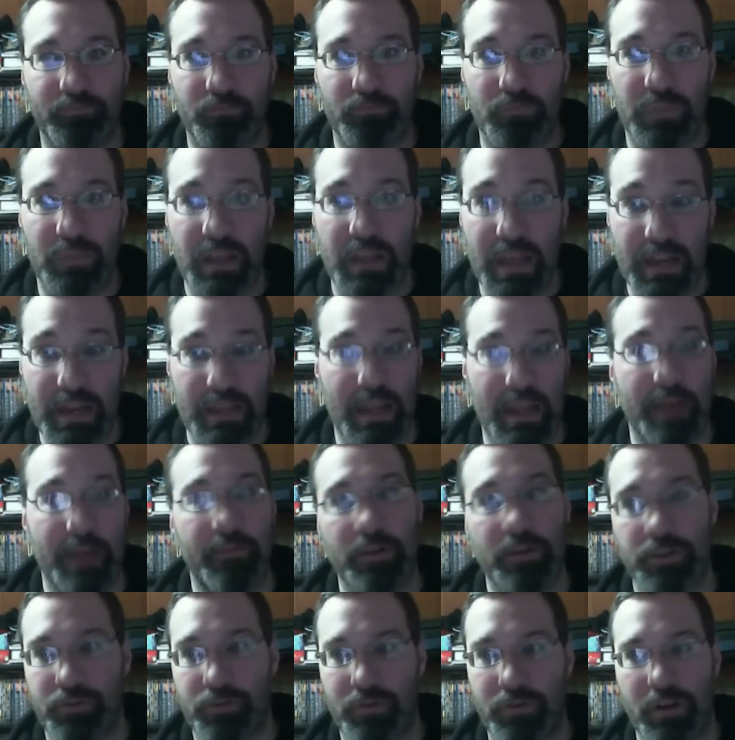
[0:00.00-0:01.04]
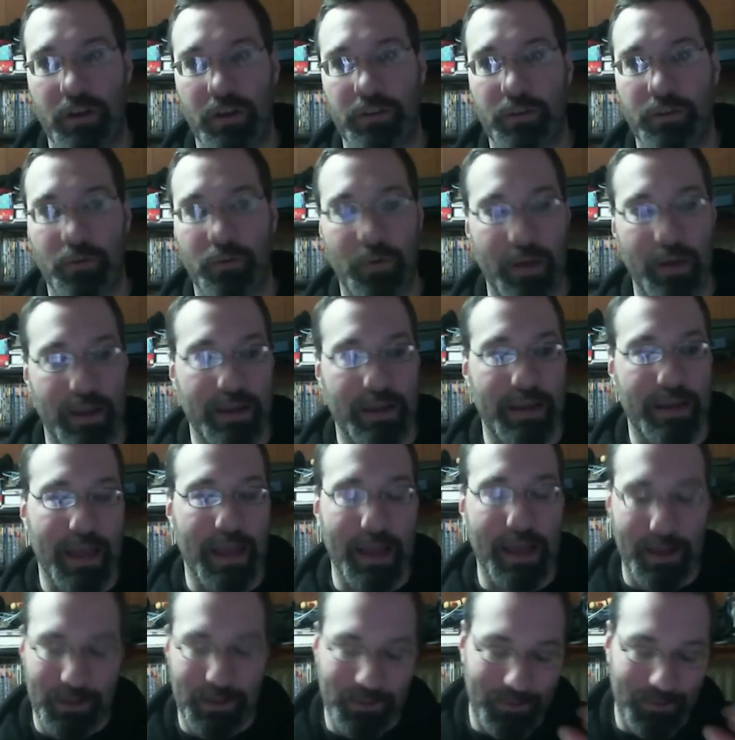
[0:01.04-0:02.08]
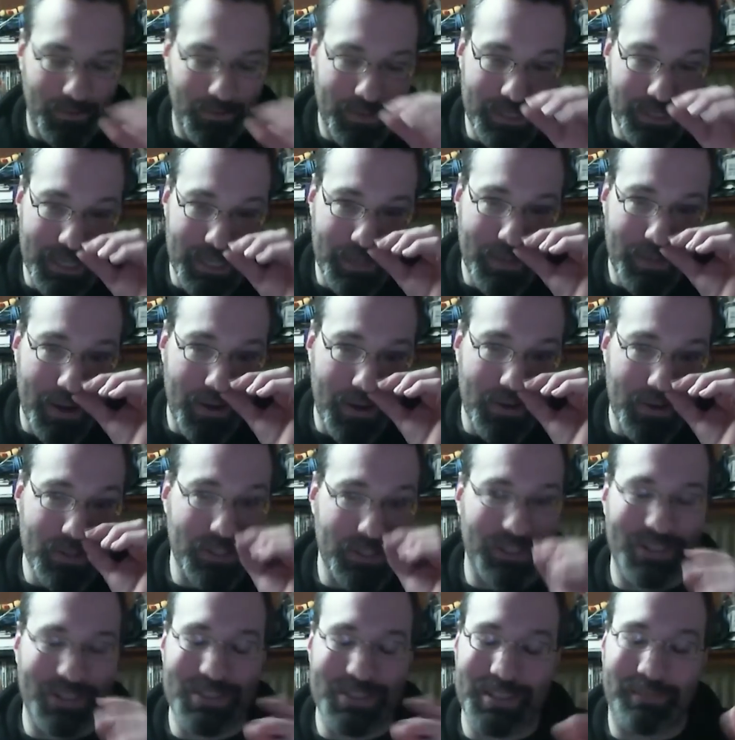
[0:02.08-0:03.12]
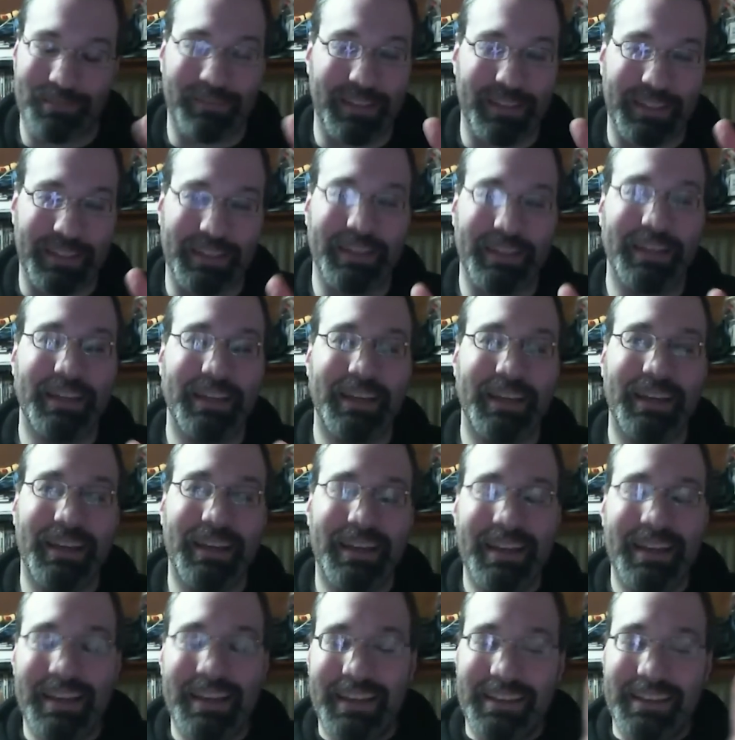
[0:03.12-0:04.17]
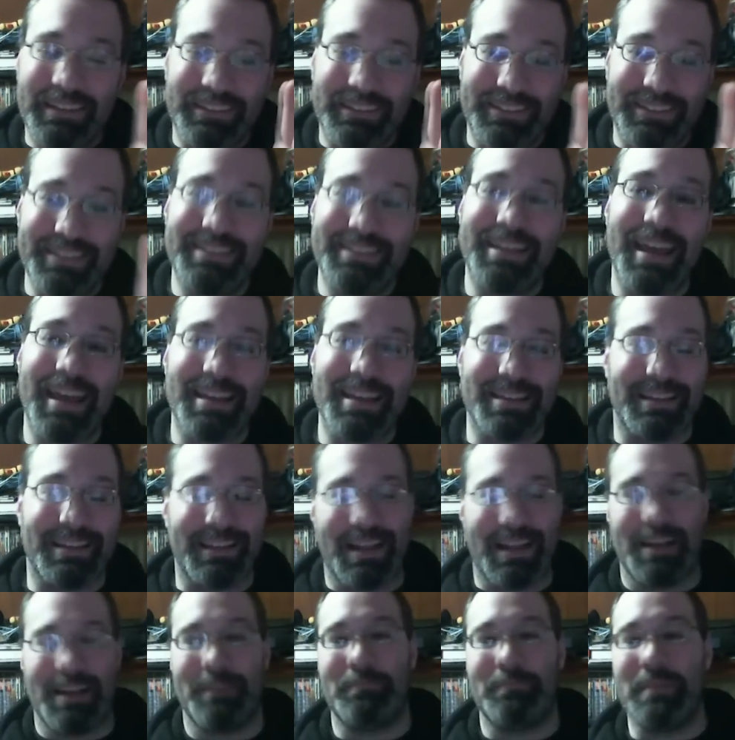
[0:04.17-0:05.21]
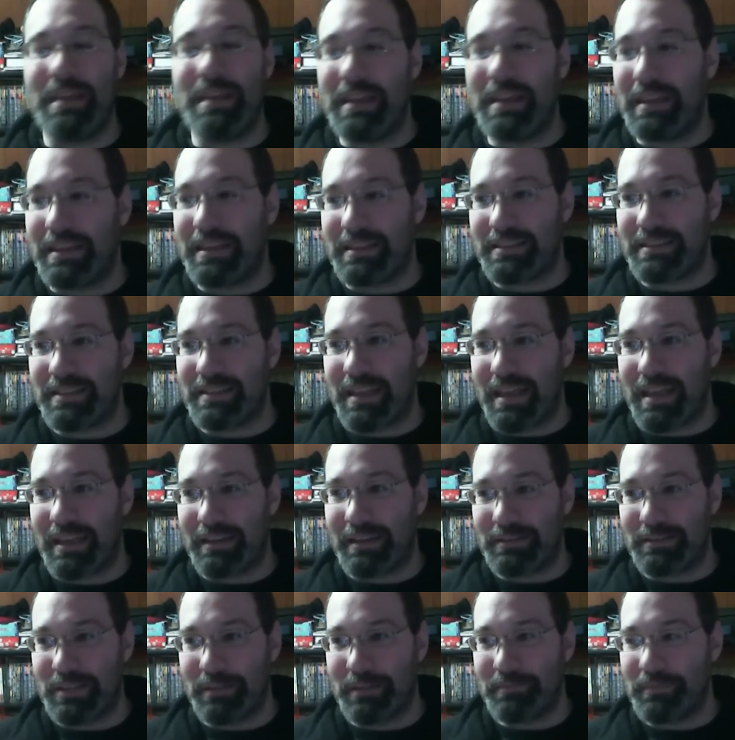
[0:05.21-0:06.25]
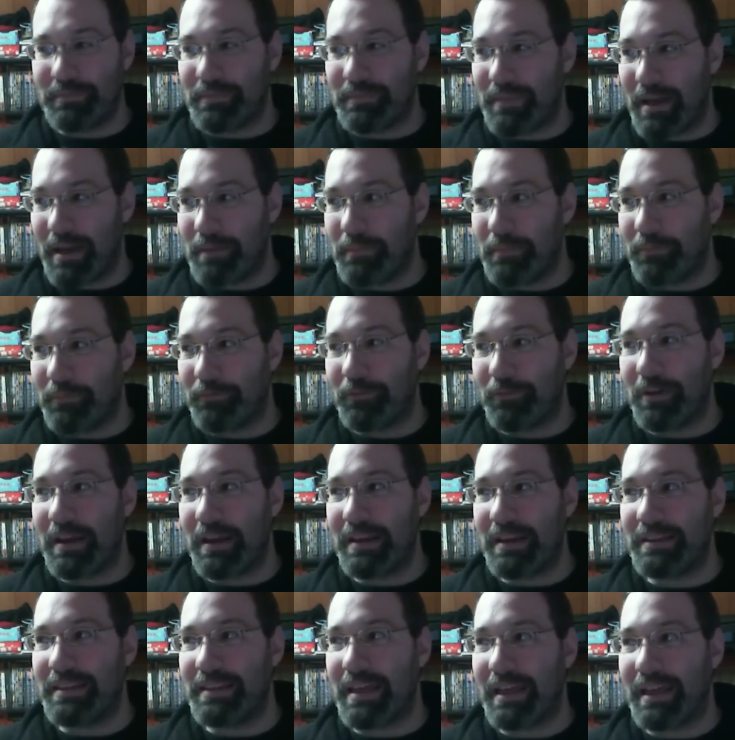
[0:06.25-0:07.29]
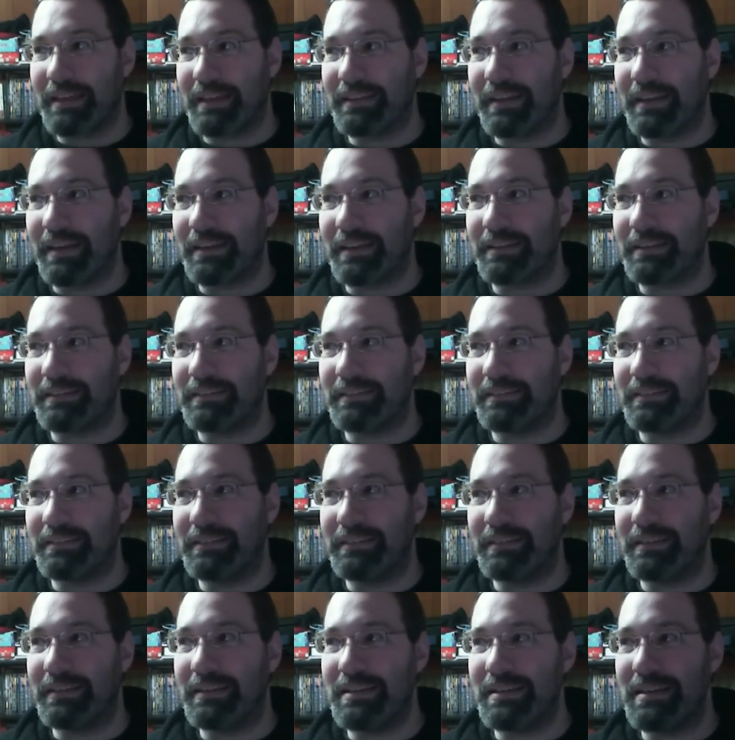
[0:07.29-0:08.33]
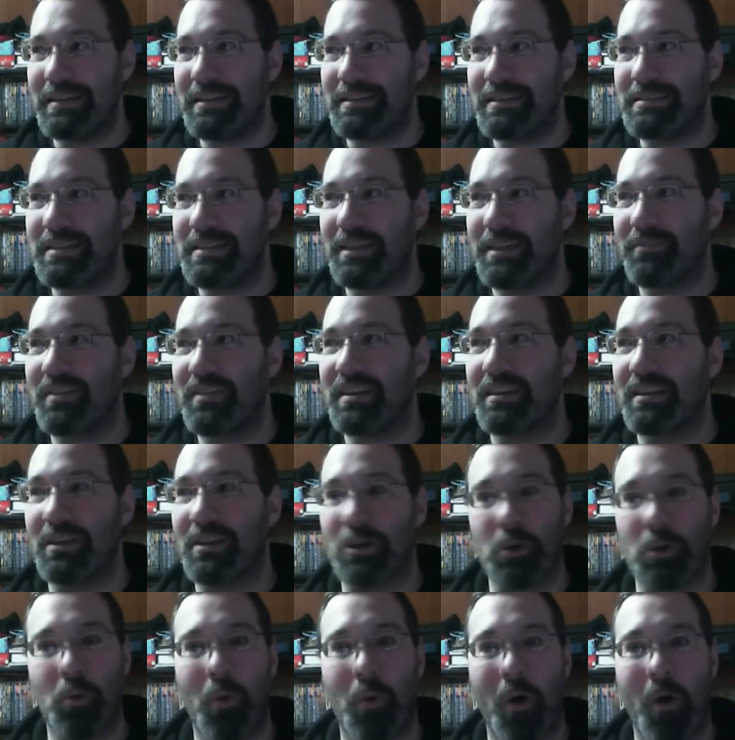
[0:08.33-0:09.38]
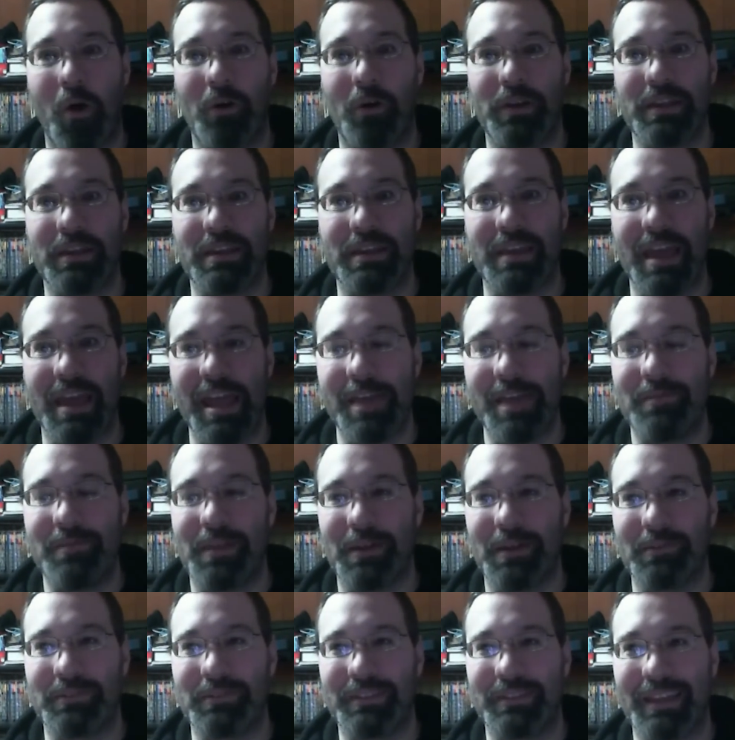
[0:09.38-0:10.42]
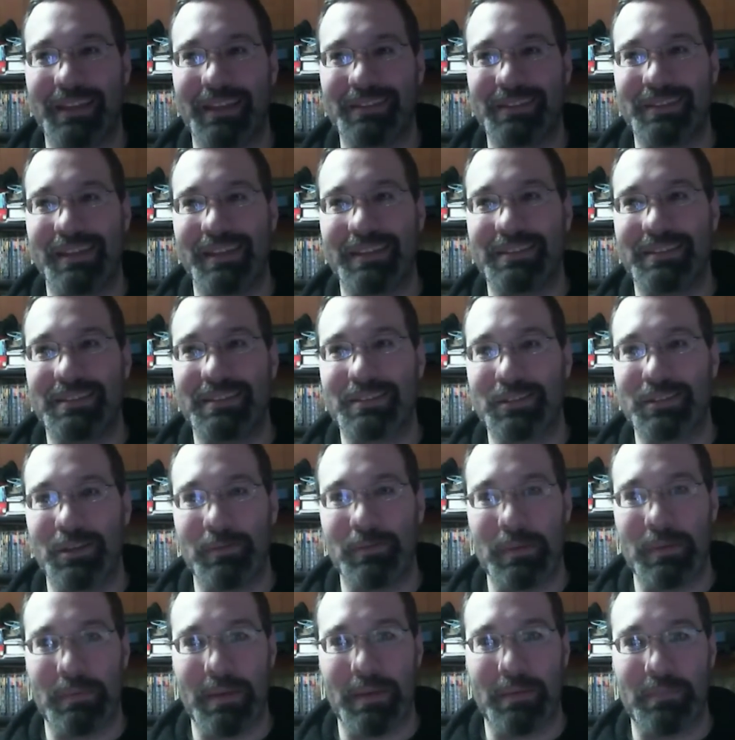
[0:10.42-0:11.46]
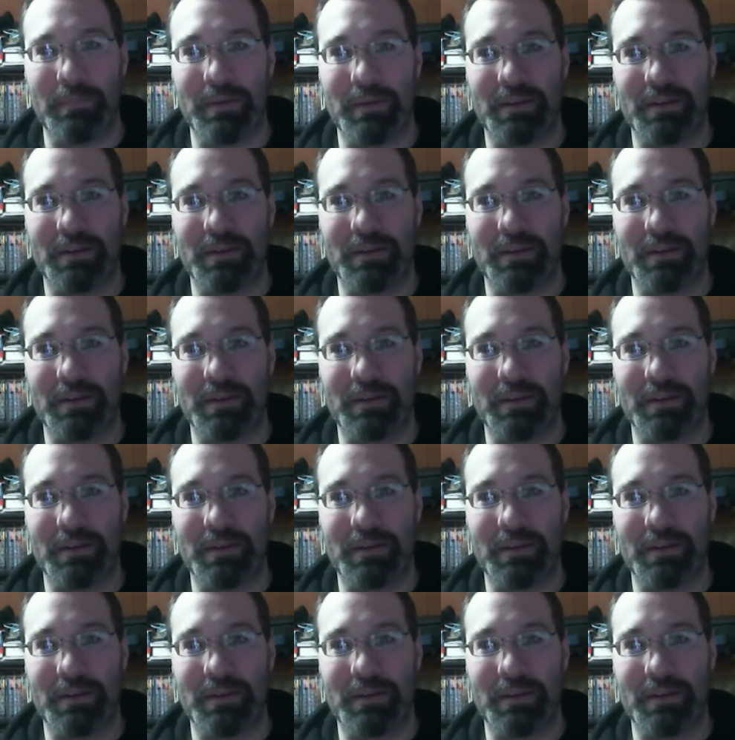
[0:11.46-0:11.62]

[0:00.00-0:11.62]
hitting every tree on the way down when she parachutes. I mean, she takes a lot of beatings, and something I'm afraid that, like, instead of getting a quality game, that's going to be my big